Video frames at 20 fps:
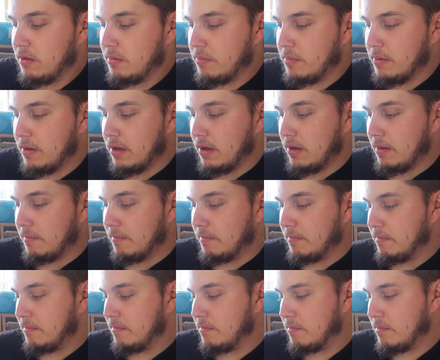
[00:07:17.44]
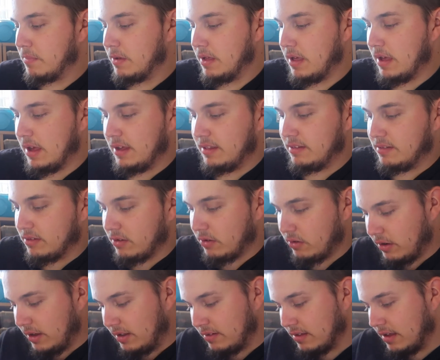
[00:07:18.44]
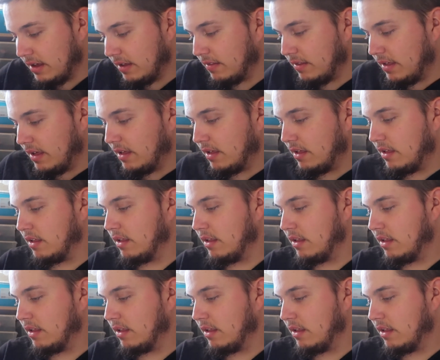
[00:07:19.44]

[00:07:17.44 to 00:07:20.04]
But yeah, he's getting there.